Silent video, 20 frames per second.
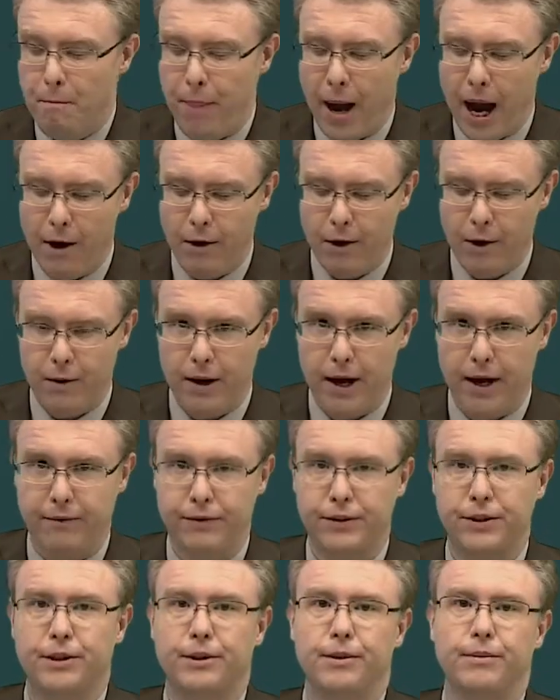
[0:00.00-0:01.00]

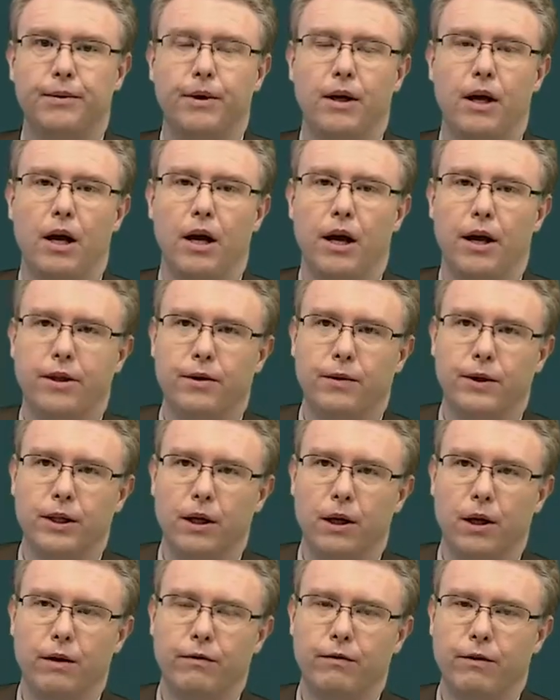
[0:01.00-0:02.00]
Paragraphs. Uh, there is
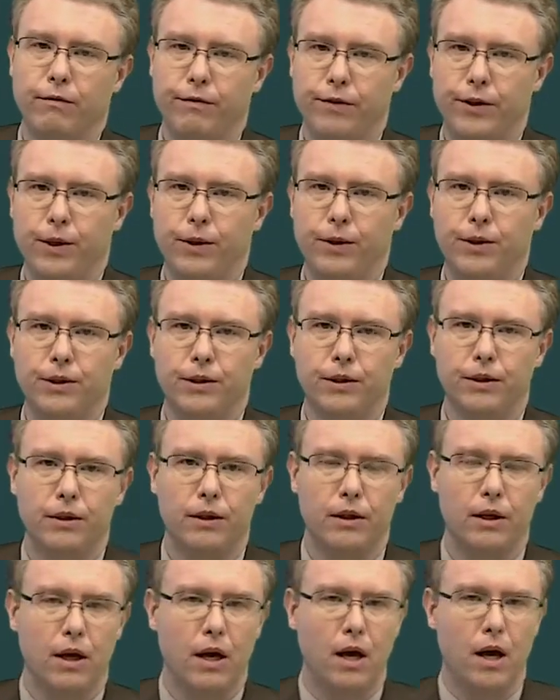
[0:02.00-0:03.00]
a lot of
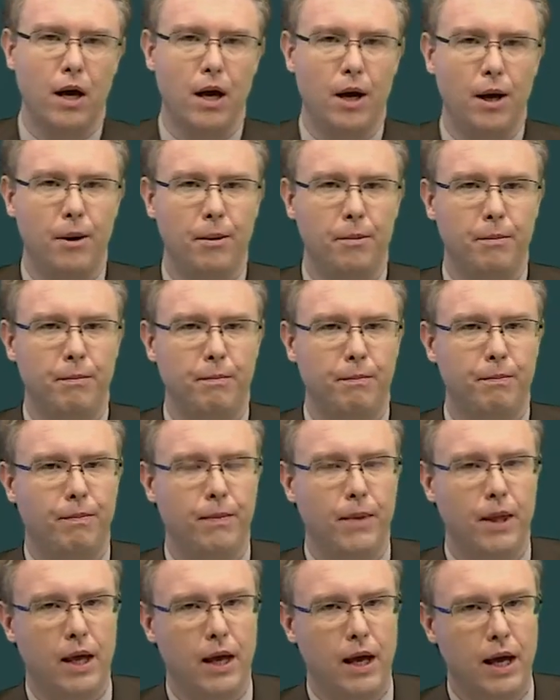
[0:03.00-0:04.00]
confusion, um,
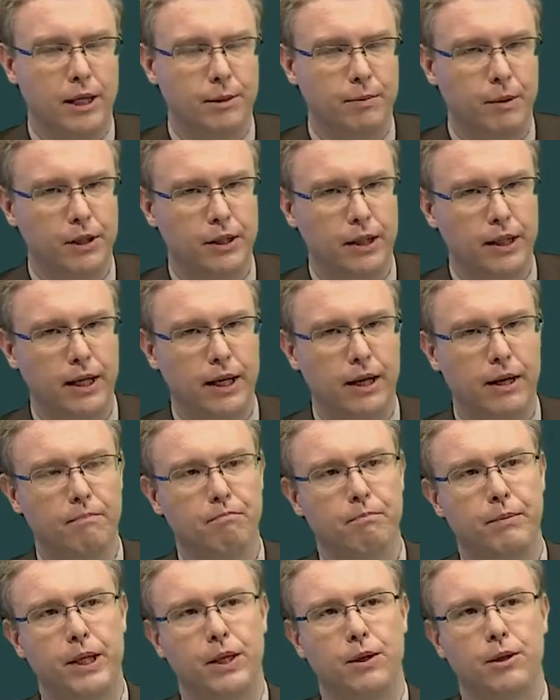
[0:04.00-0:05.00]
especially
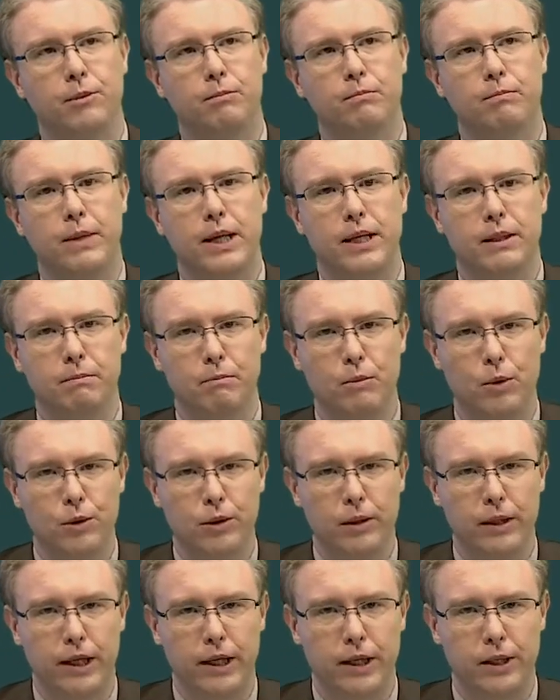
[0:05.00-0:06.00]
because
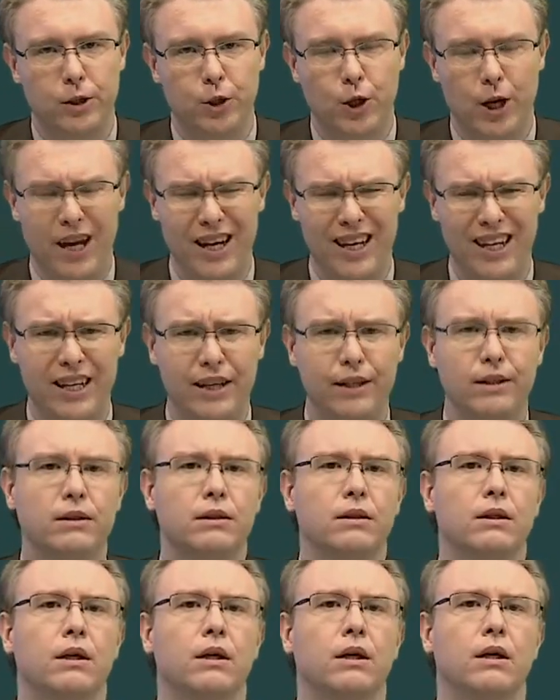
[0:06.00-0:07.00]
mostly in
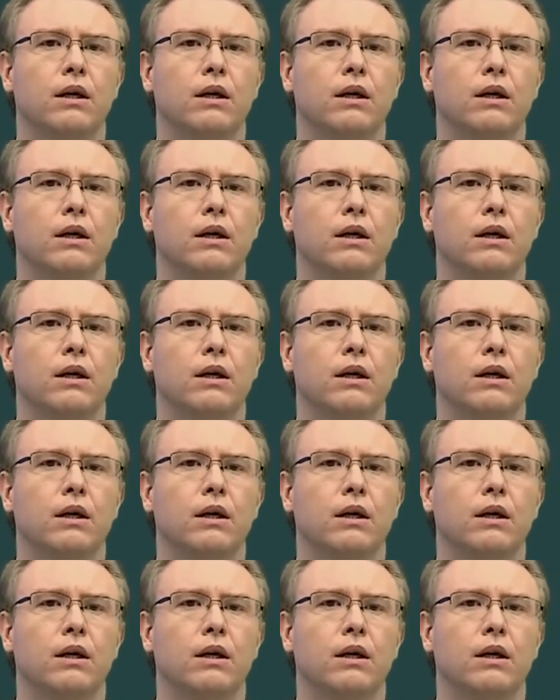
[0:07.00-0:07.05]
Chinese